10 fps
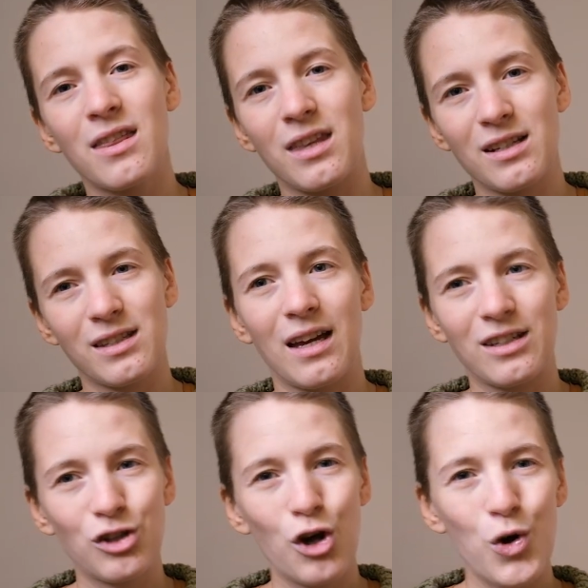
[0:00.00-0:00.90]
things
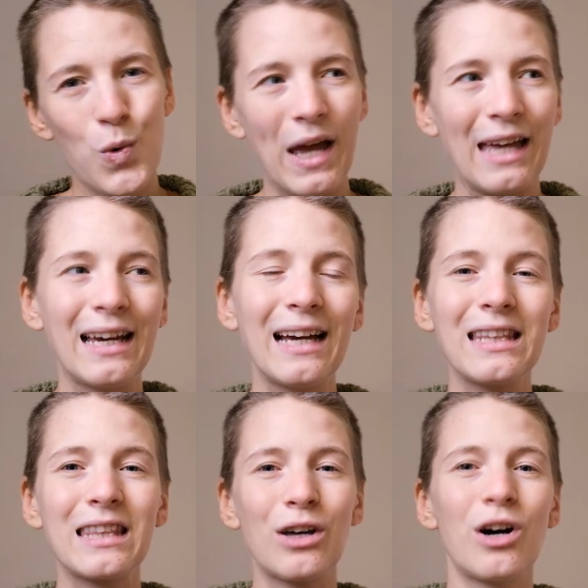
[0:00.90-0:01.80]
that go. And
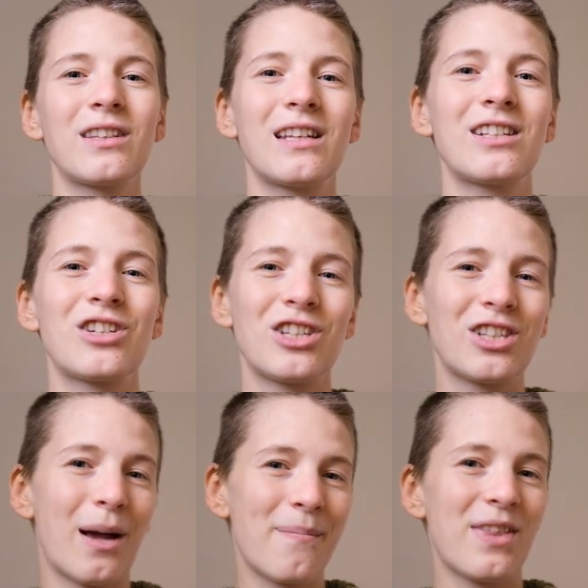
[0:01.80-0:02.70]
I thought it's just
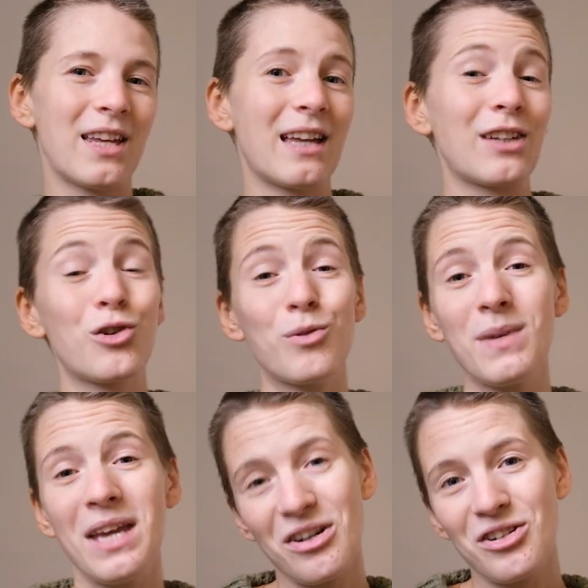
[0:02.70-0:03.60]
something that could
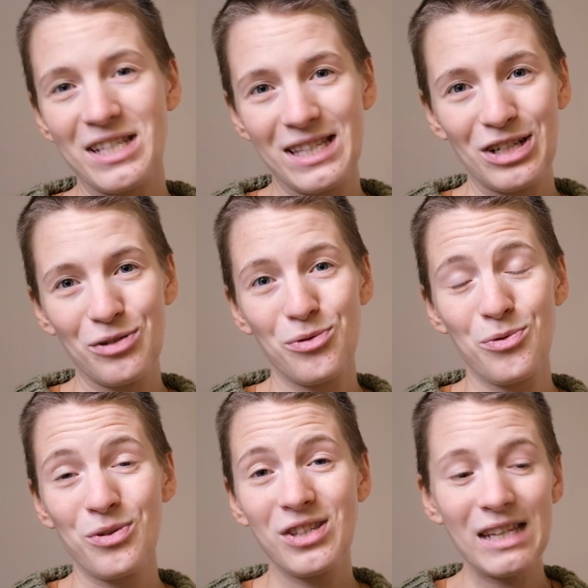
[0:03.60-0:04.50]
be interesting to
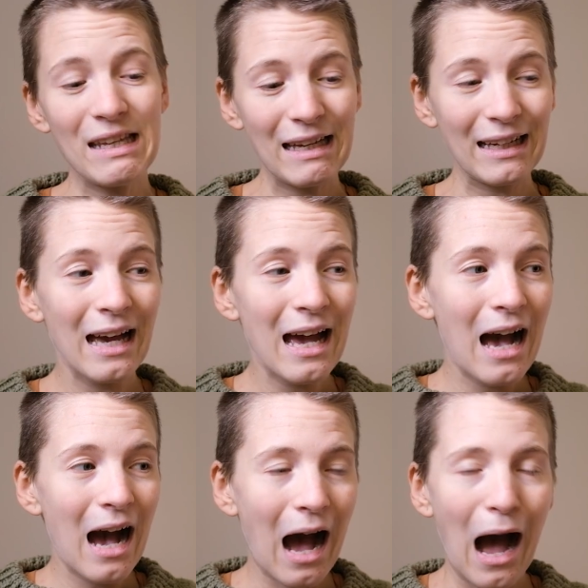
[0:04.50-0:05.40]
you, seeing
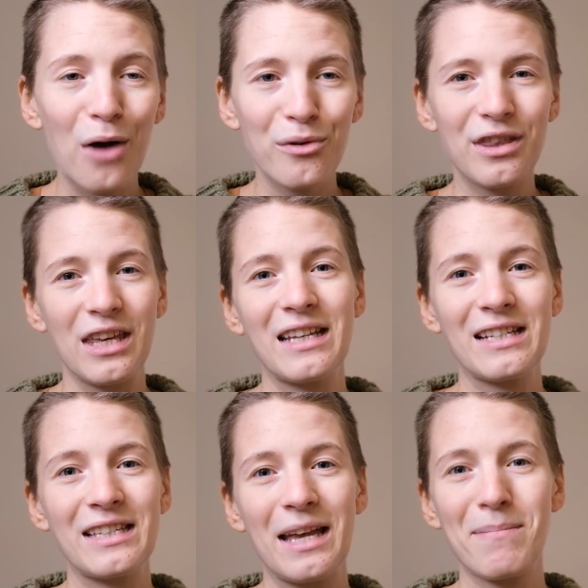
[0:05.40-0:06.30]
how
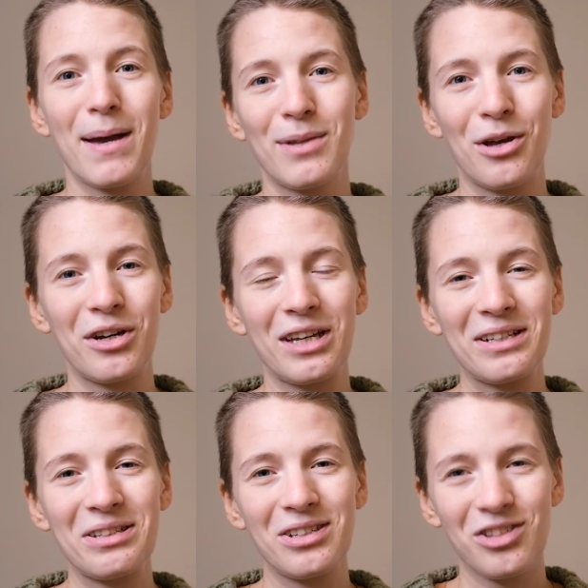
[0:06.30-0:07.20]
things in my
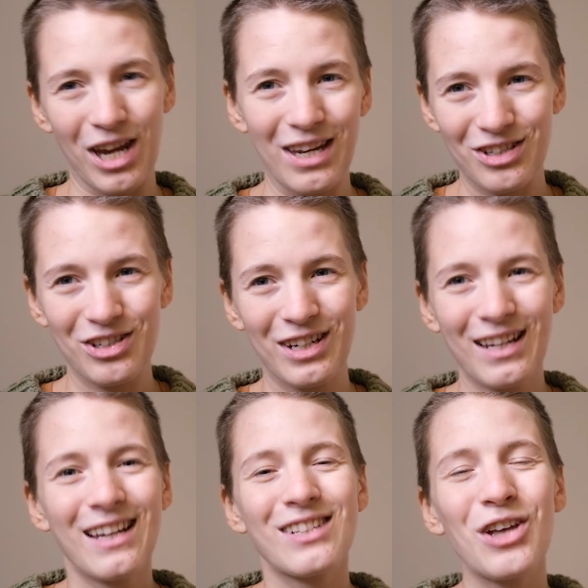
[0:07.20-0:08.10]
belongings change.
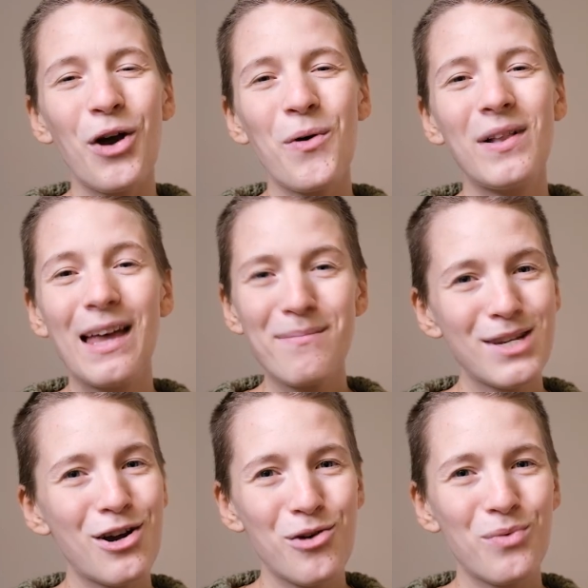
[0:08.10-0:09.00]
So let me
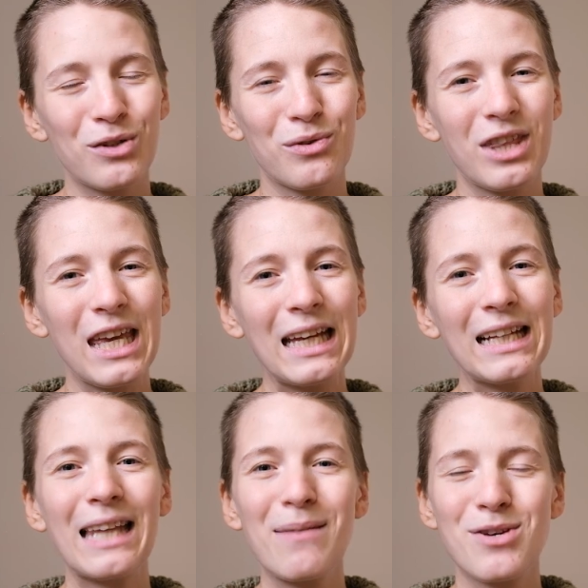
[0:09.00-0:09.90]
know what you think.
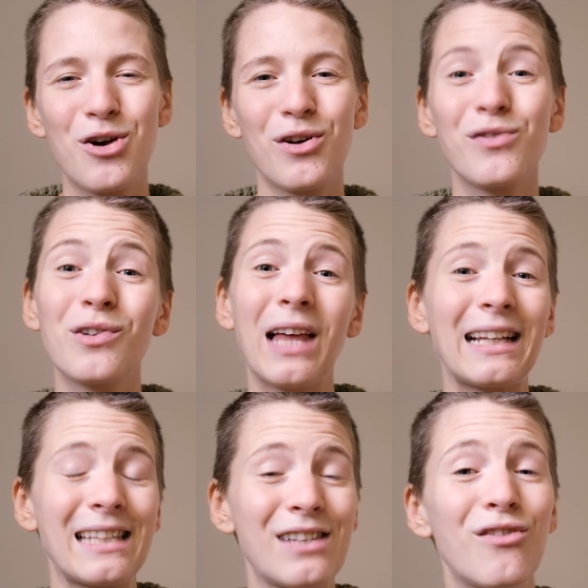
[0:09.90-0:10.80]
Let me know if you
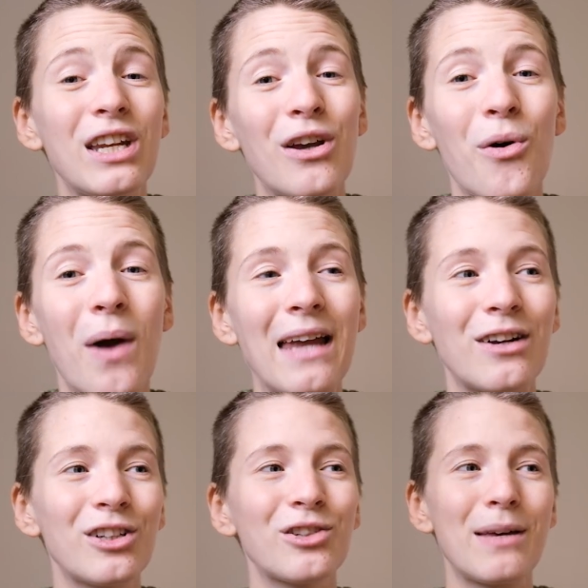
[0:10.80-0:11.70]
like this video, and
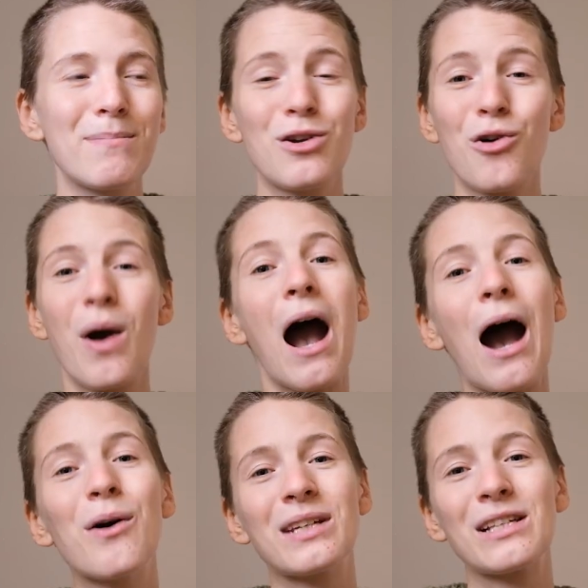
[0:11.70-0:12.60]
also let me know
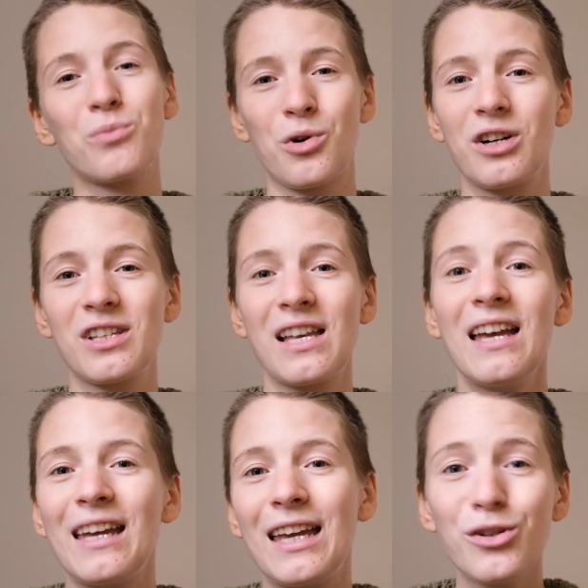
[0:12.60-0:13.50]
how this works
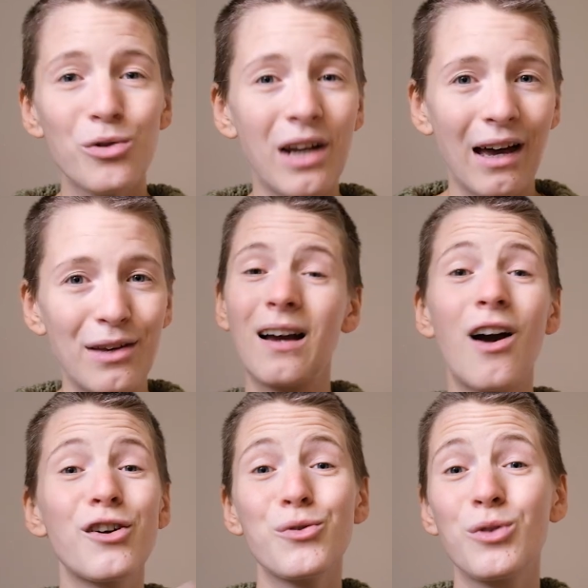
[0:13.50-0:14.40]
in your life.
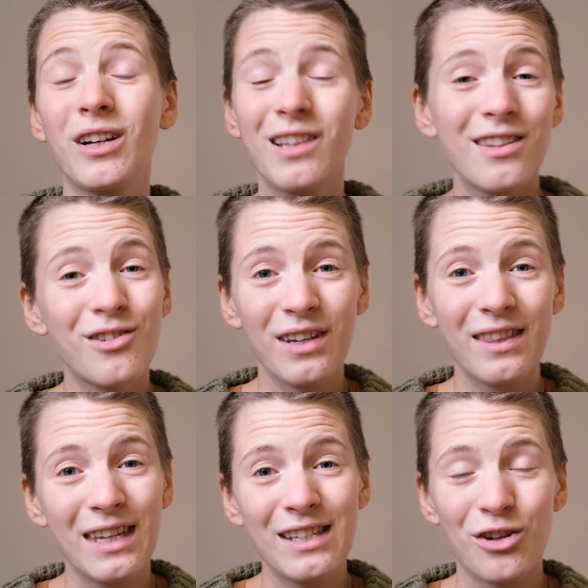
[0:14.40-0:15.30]
Are you decluttering
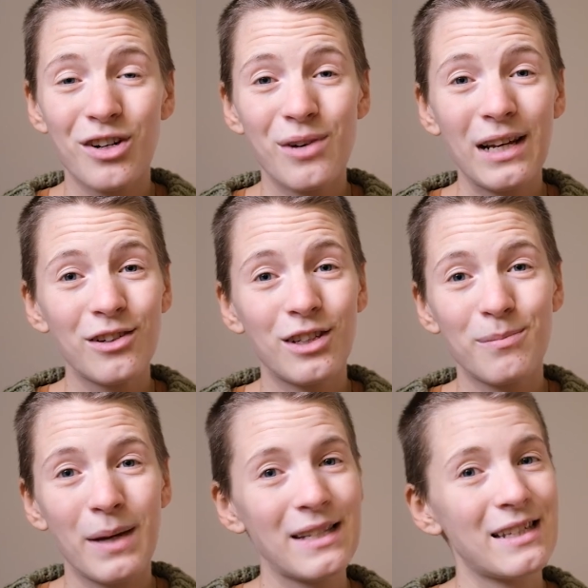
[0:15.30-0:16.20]
things on a regular
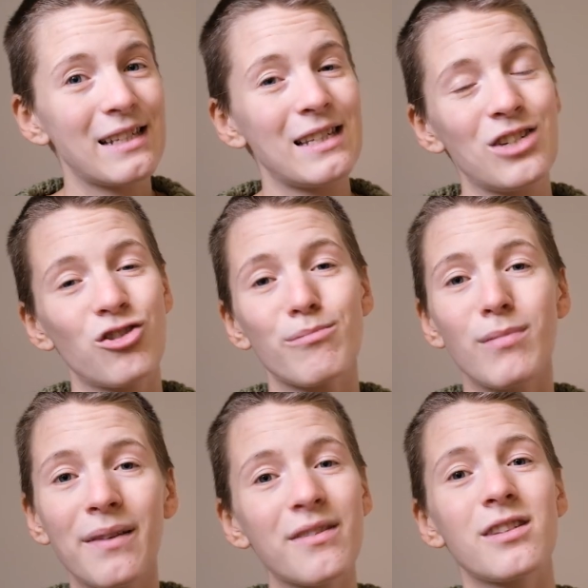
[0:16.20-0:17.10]
basis each
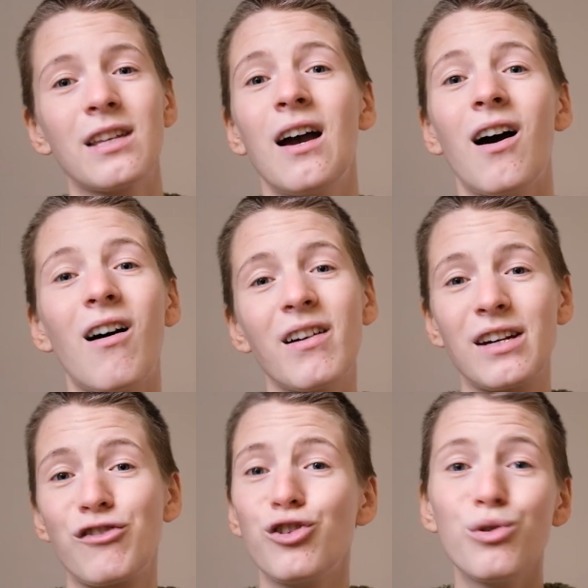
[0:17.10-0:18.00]
month? Are
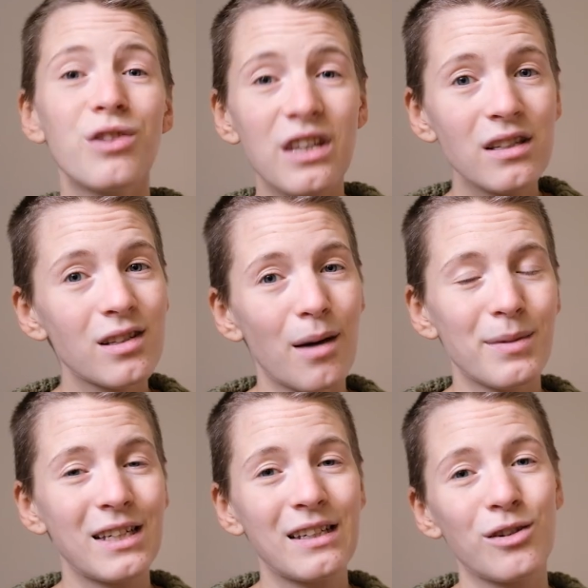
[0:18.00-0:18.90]
there new things
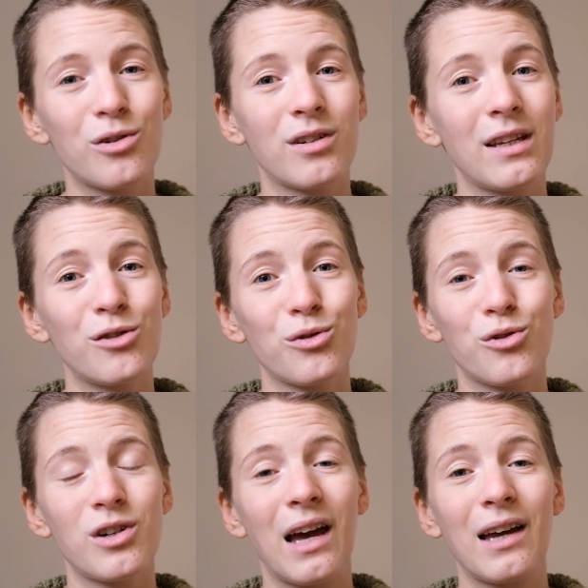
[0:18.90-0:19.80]
coming into
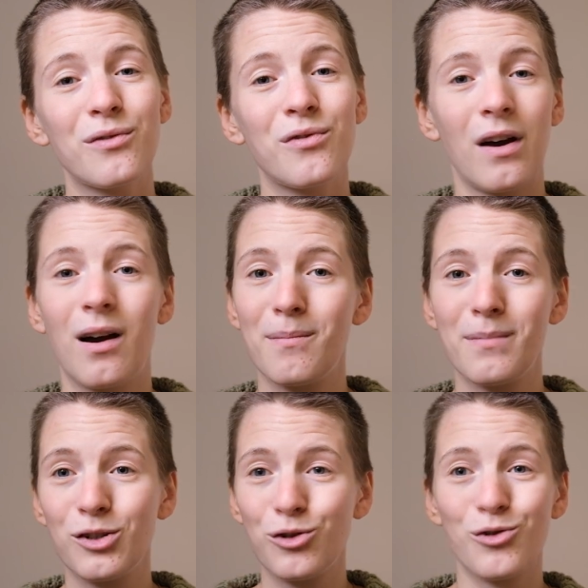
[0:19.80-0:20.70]
your life
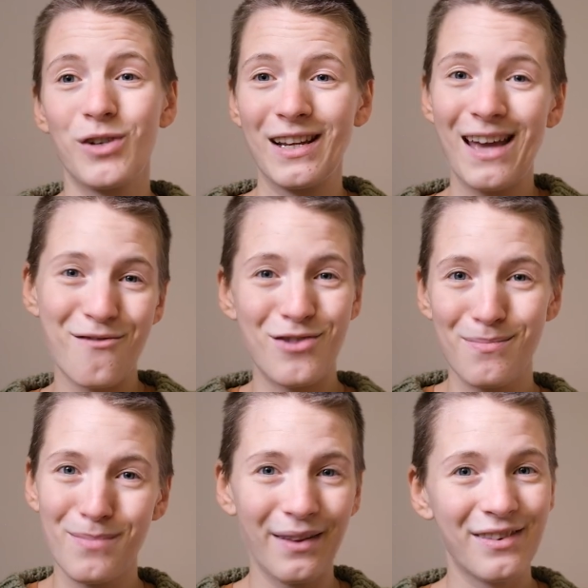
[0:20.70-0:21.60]
during every
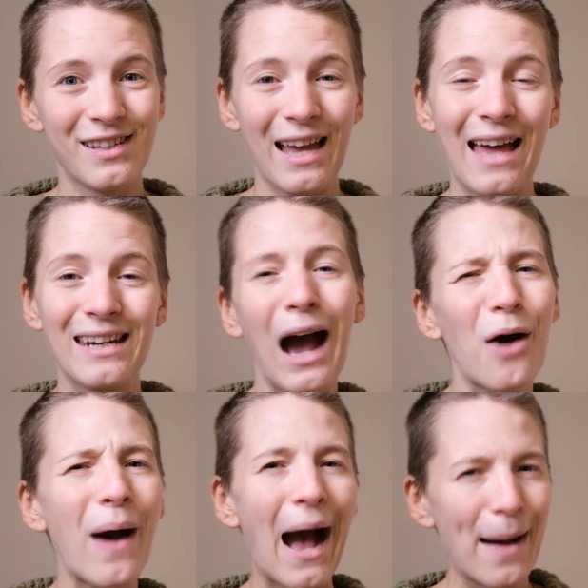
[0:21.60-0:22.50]
month? And
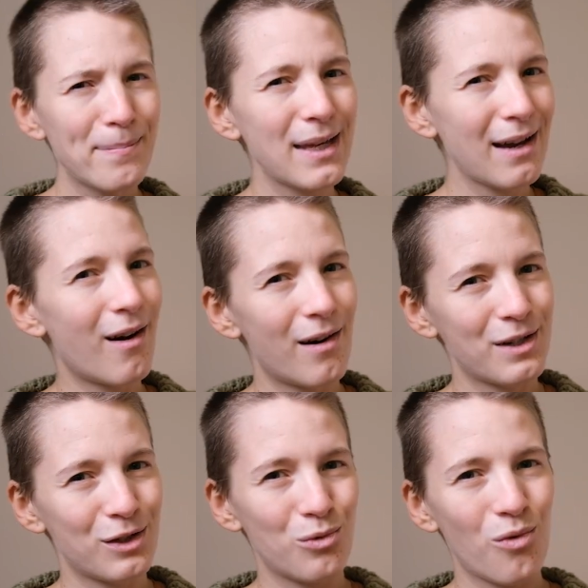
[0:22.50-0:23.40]
how happy are
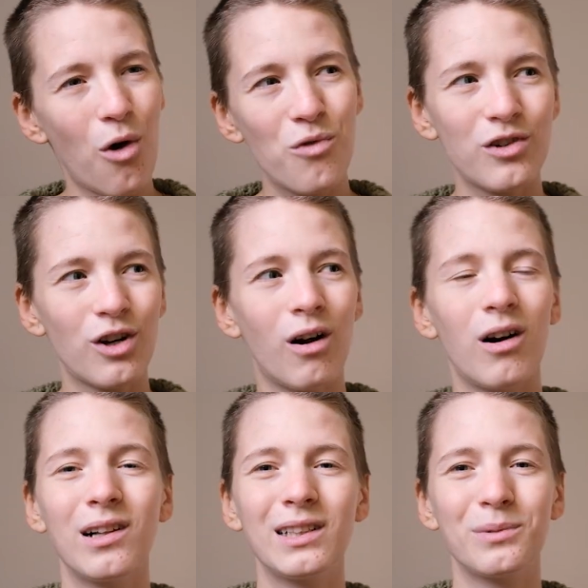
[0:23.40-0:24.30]
you
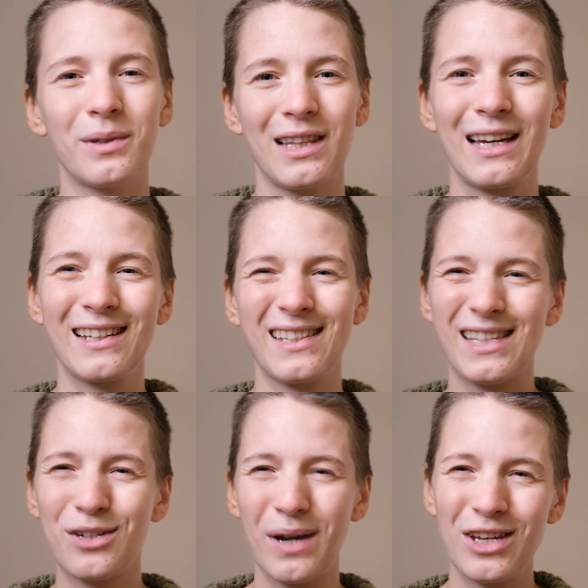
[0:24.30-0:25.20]
overall with like the
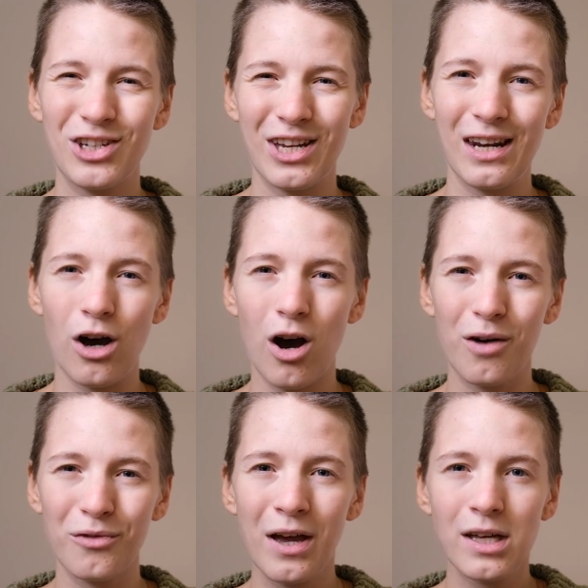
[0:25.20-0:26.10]
situation
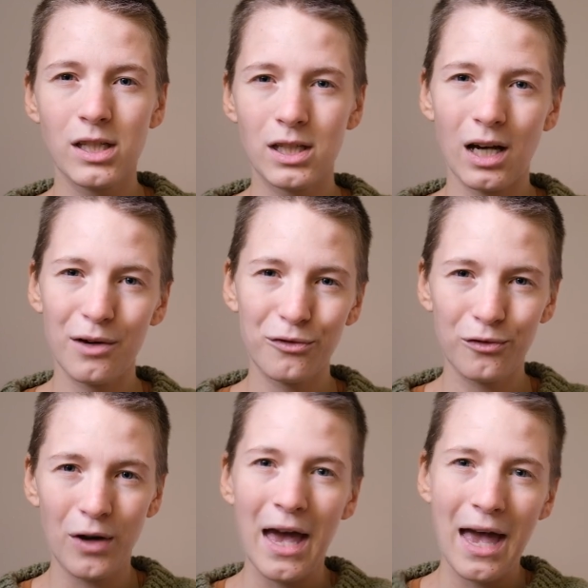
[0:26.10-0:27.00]
of stuff